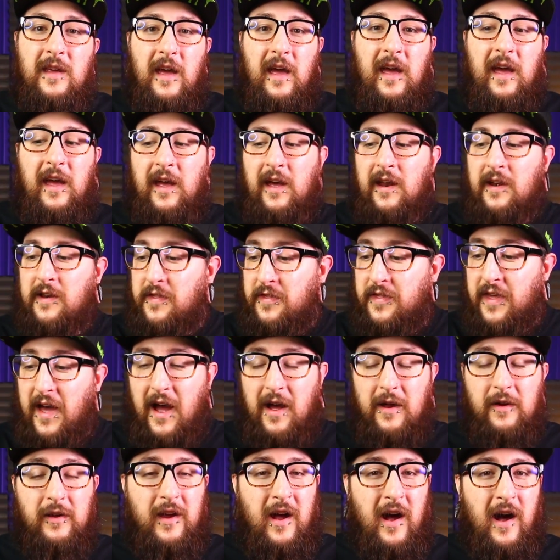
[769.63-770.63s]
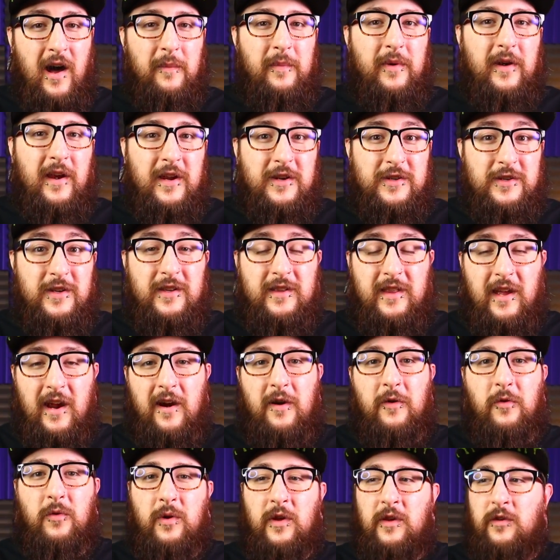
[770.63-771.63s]
And that combination
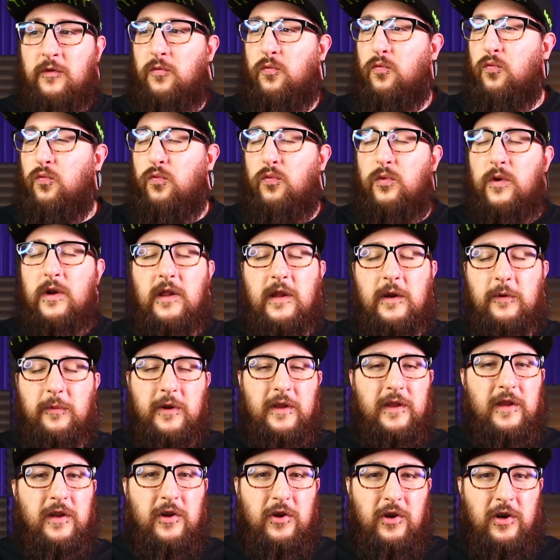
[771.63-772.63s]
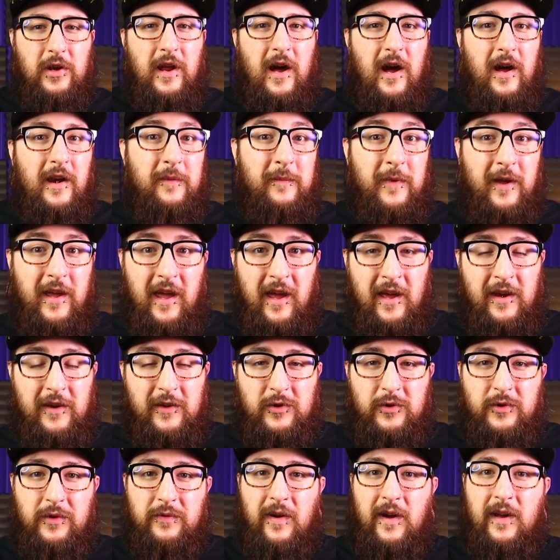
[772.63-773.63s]
there is really, really good on a
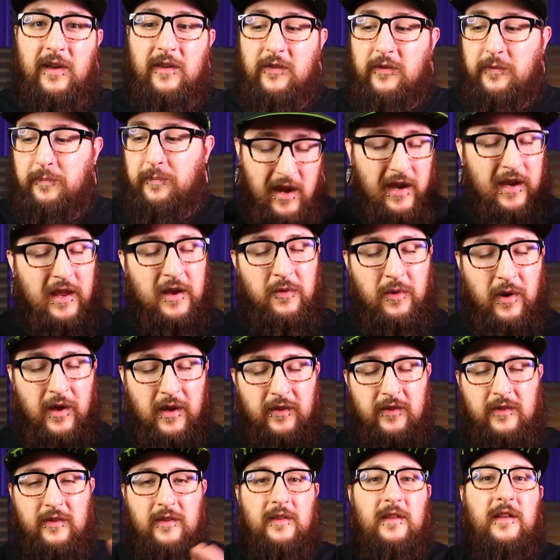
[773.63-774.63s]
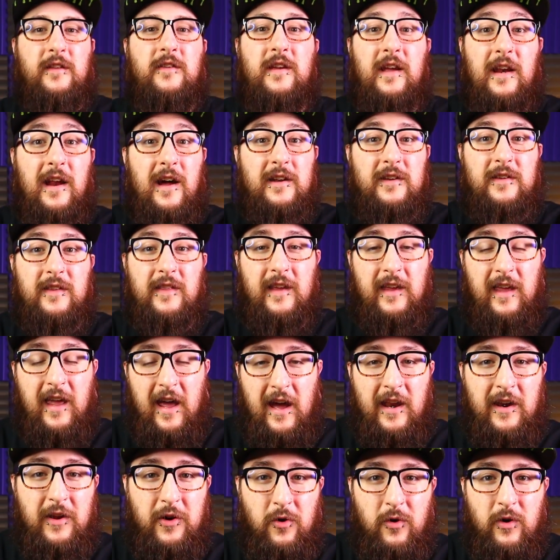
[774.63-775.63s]
mechanical device. Anyways, let's get on to the
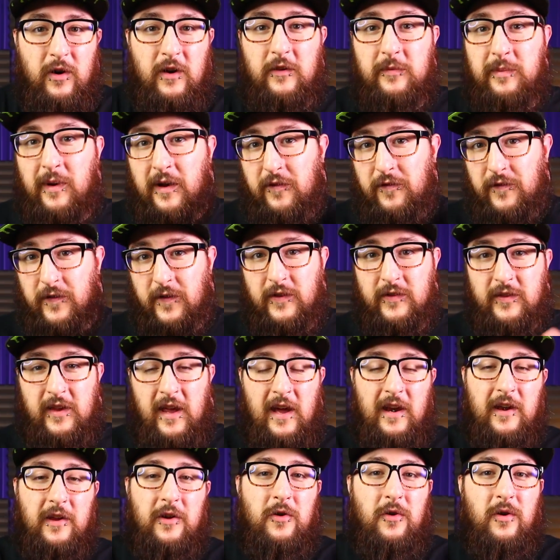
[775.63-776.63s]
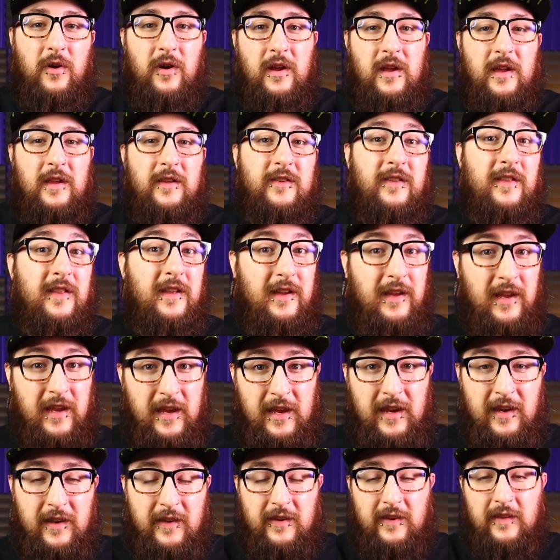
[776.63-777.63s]
categories. My first category is the
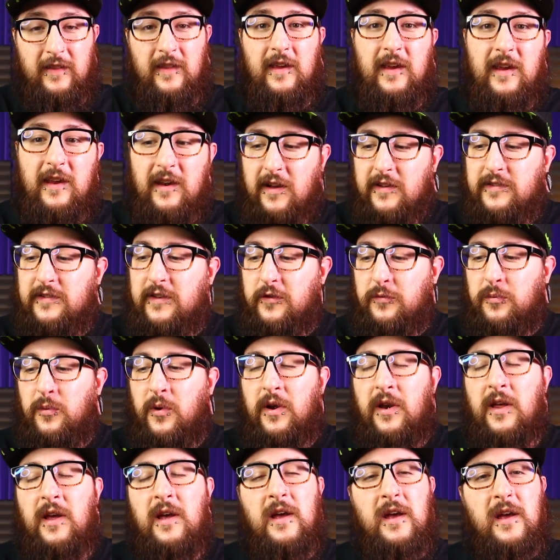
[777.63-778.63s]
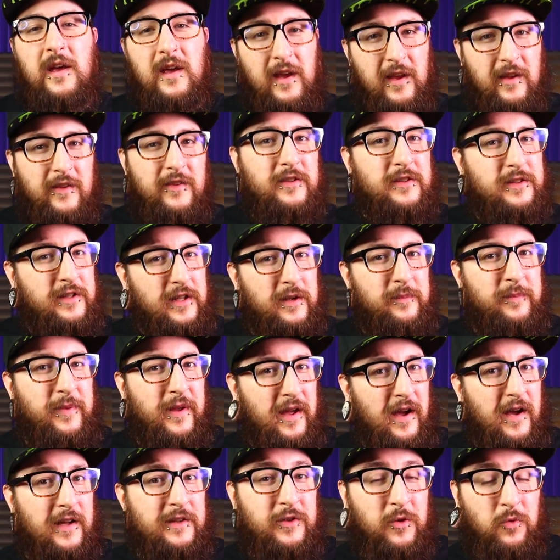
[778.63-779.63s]
heat. The heat on this one is a little
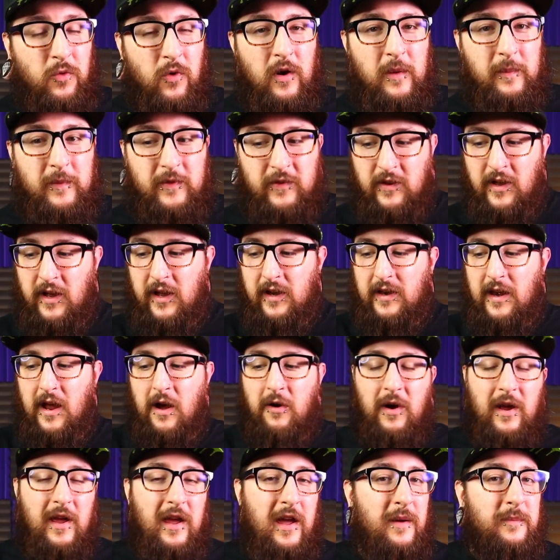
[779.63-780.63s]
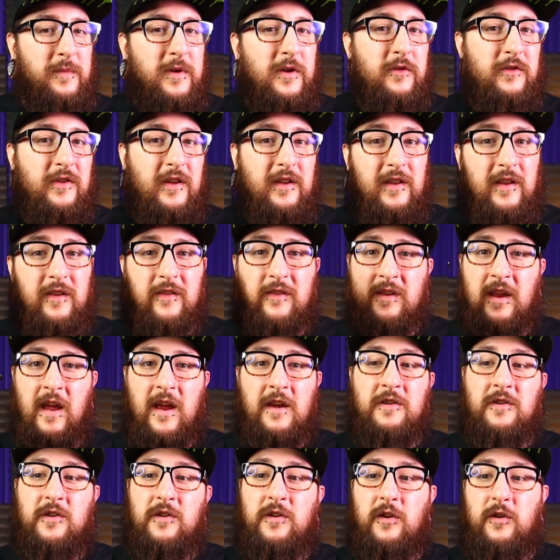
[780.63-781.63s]
bit on the warm side. Now I am using the
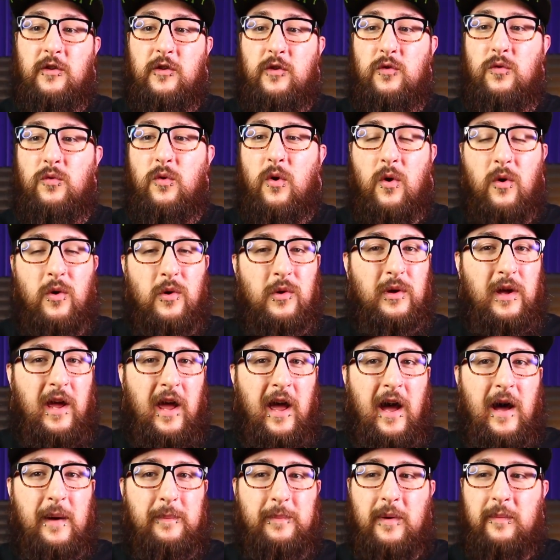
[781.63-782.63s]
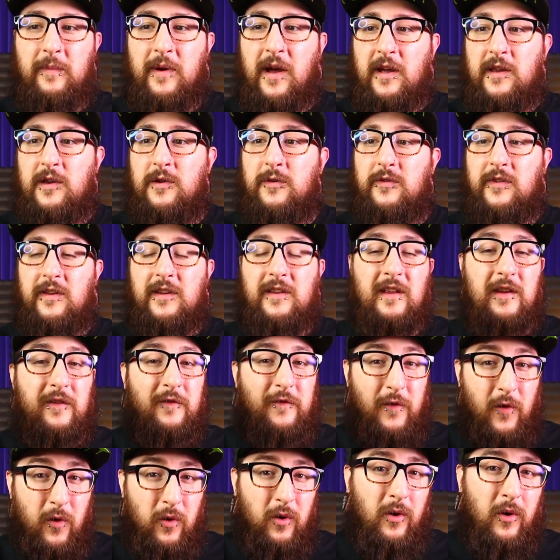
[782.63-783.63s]
standard two hole cap. I'm not using the
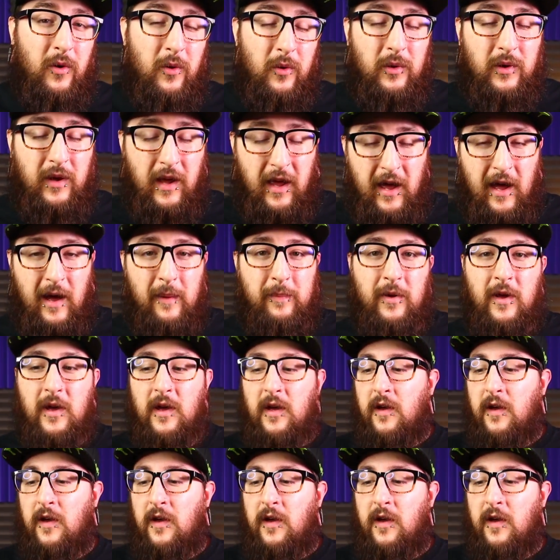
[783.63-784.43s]
four hole cap cap